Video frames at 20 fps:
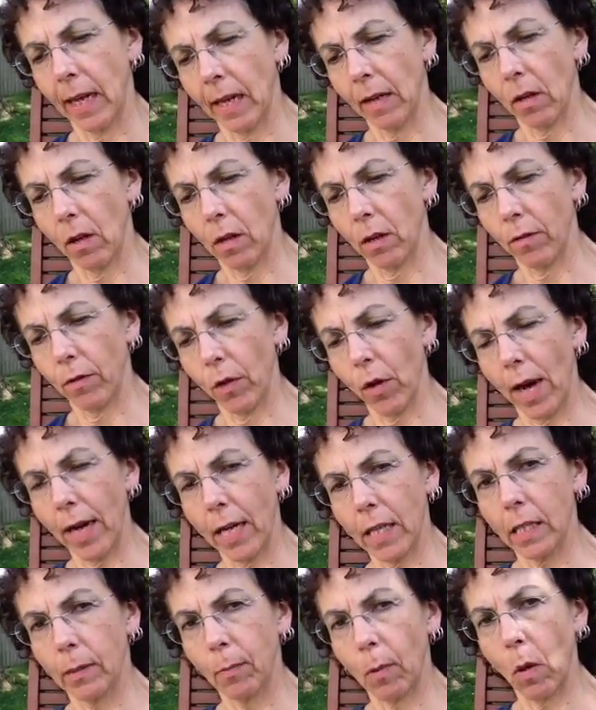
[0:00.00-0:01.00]
and all of your
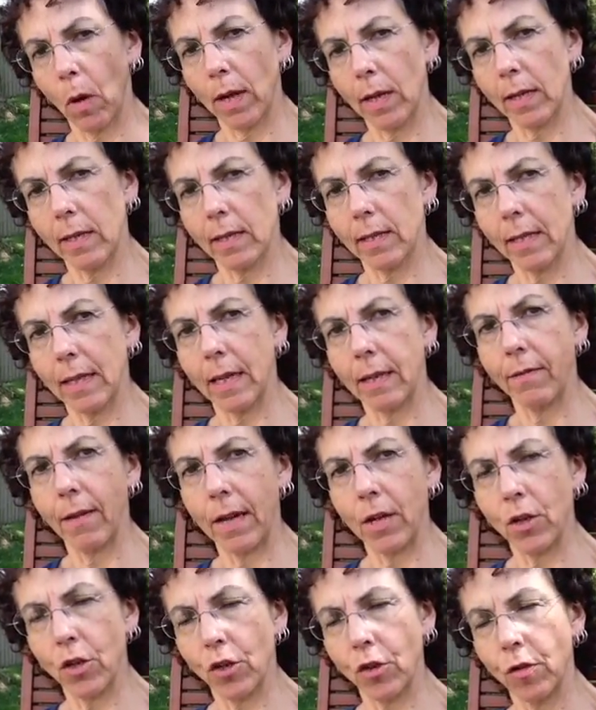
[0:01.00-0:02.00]
exploits and
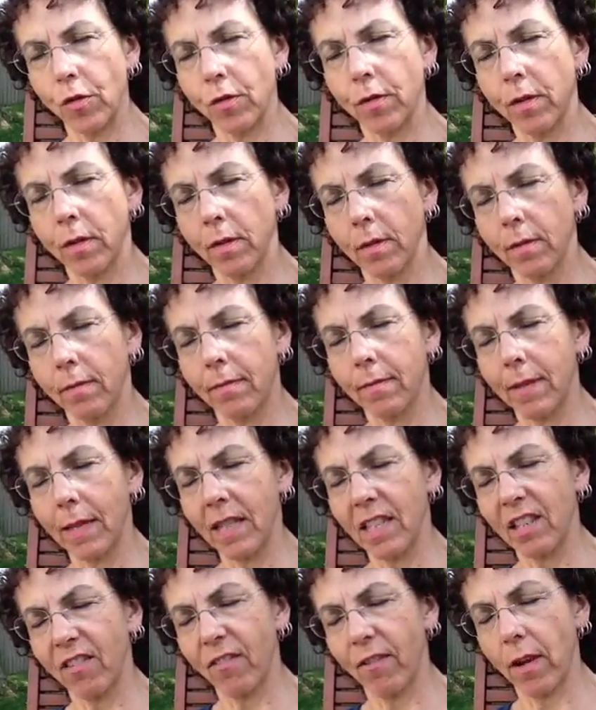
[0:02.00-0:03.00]
adventures.
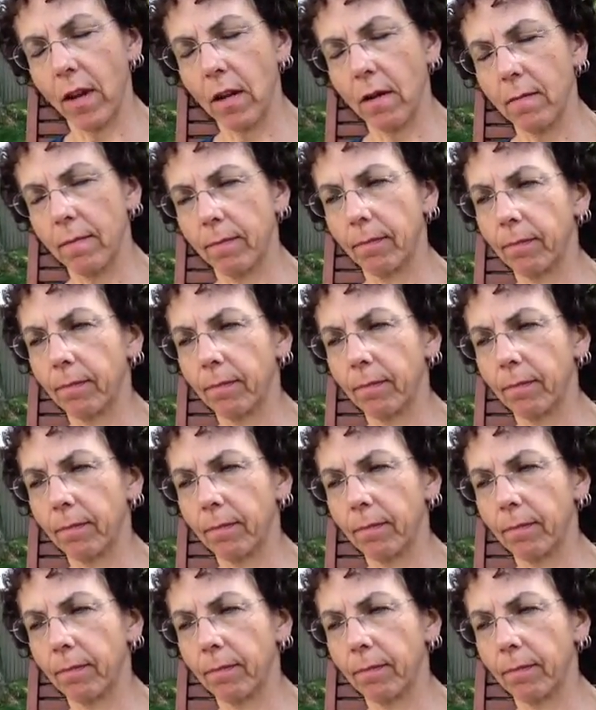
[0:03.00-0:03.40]
It's fun.